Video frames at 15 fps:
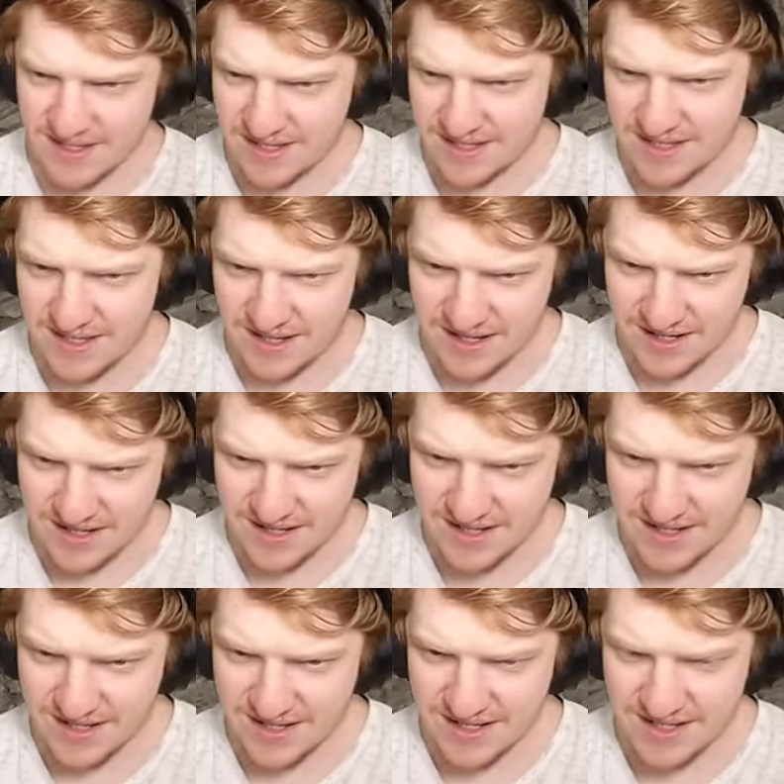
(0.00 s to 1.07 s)
No.
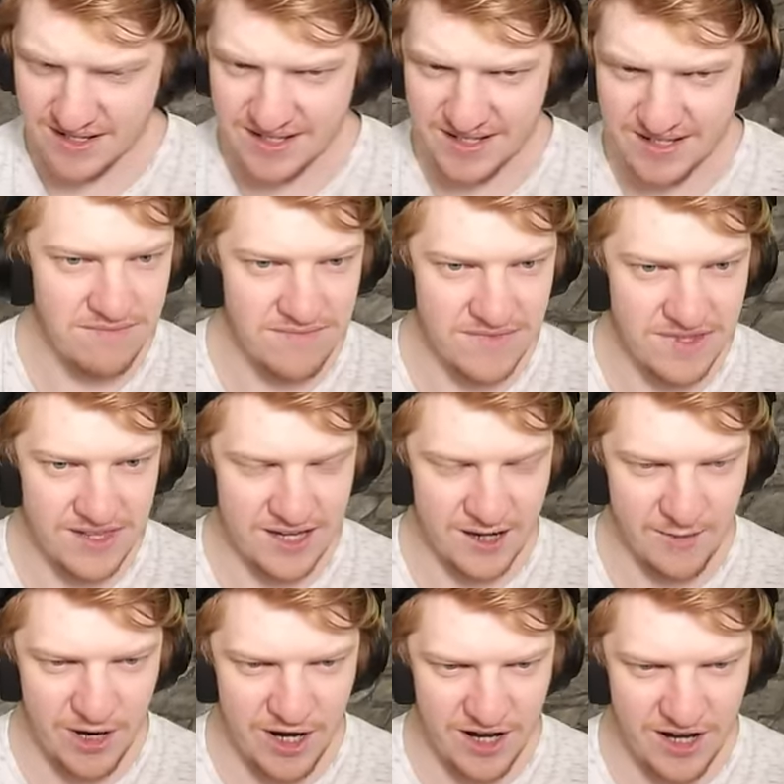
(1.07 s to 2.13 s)
Come
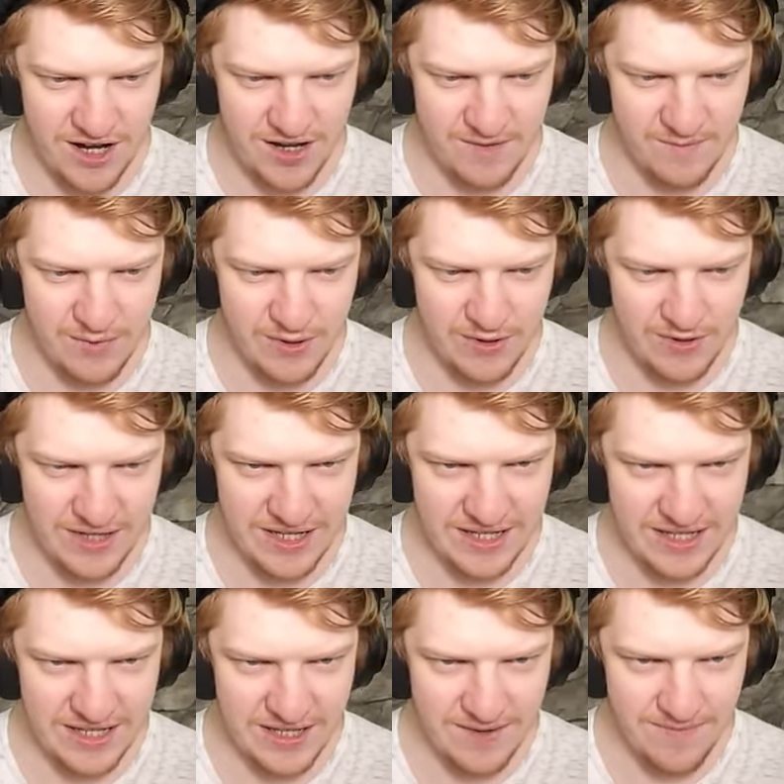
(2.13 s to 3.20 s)
on, boy! 2,
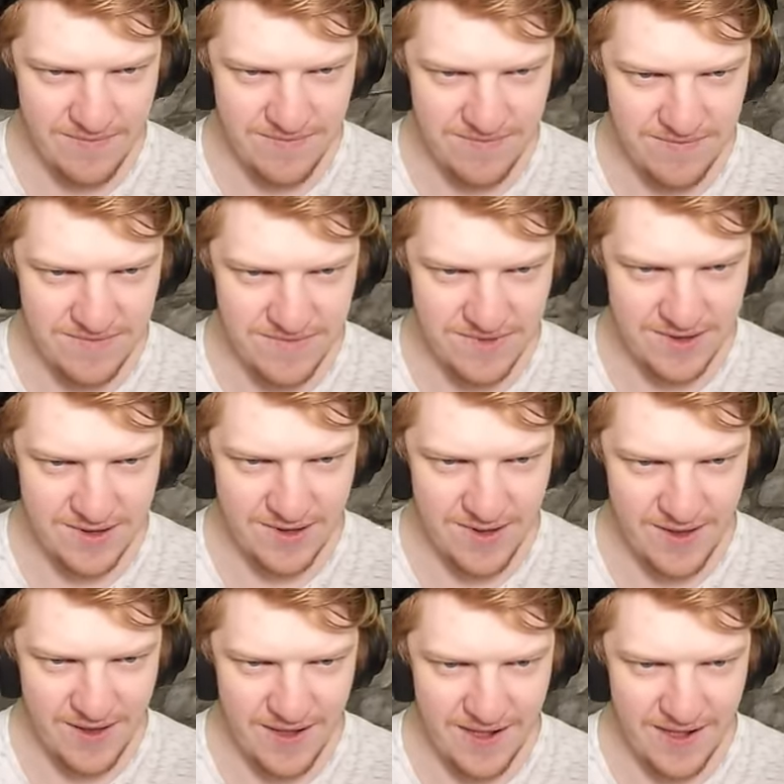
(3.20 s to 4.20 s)
1, go!